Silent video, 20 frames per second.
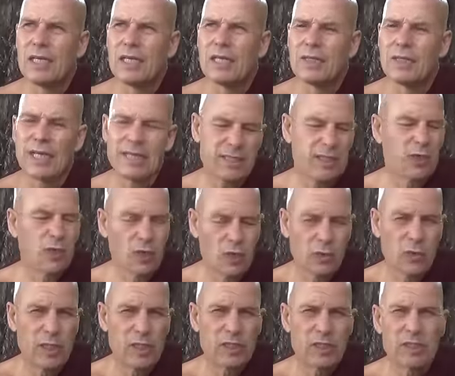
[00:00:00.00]
That's a good
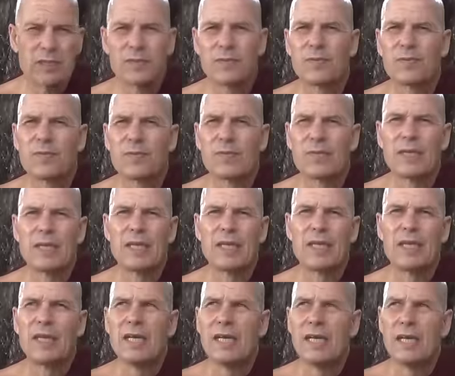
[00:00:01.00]
question.
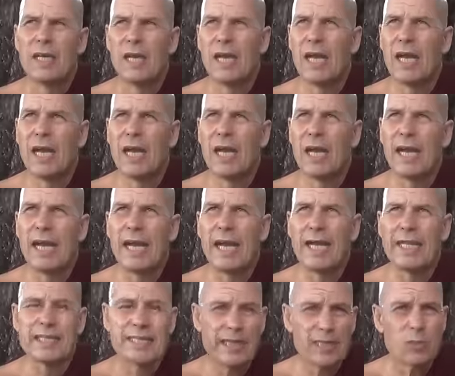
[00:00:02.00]
Uh,
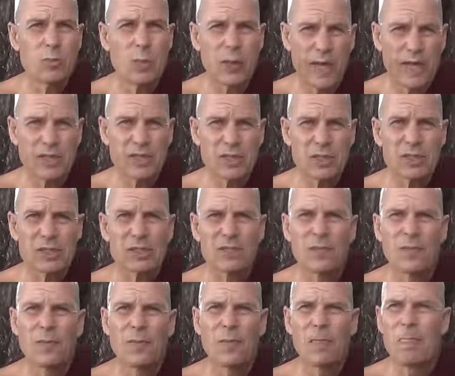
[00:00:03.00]
it takes practice.
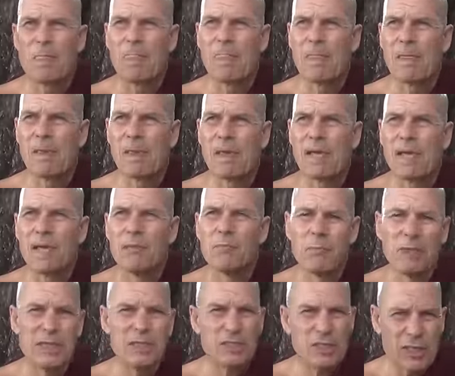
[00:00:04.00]

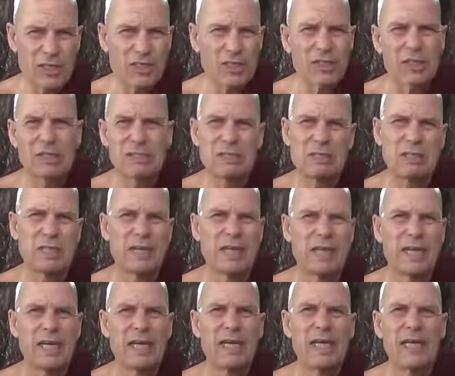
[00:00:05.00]
Meditation is
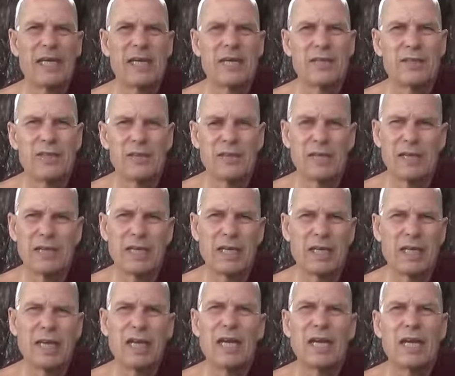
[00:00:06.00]
uh, uh,
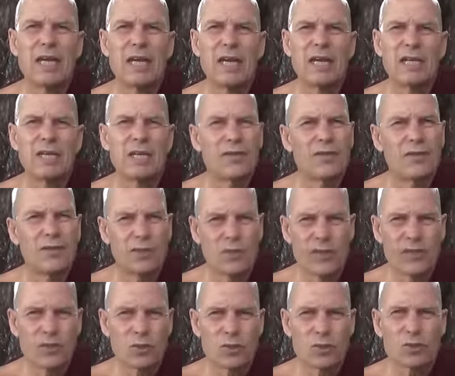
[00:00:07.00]
the
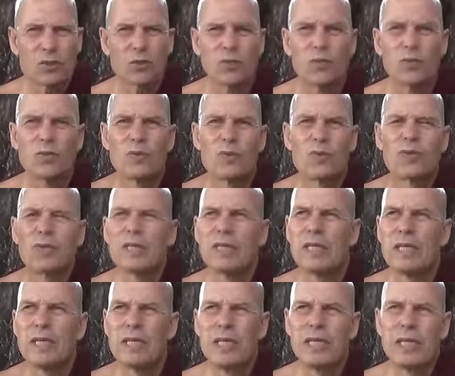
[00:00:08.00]
thing to do.
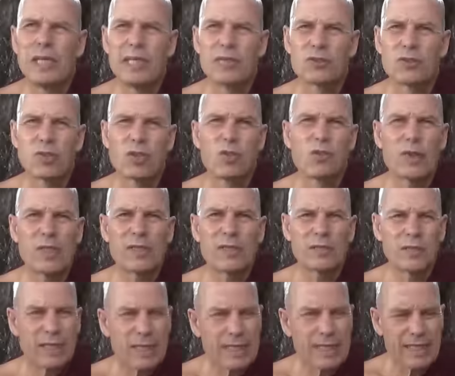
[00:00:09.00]
So one
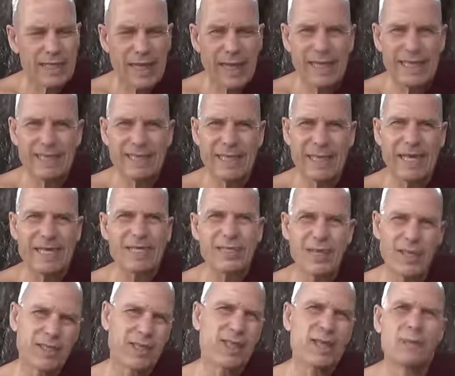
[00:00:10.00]
gains
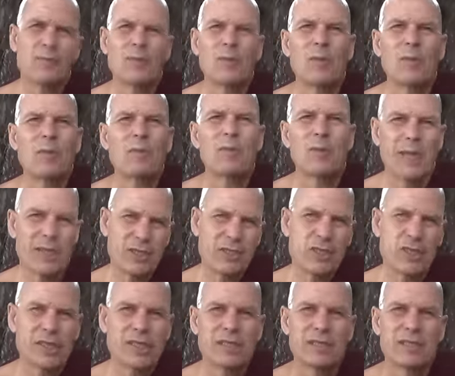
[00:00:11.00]
another pleasure.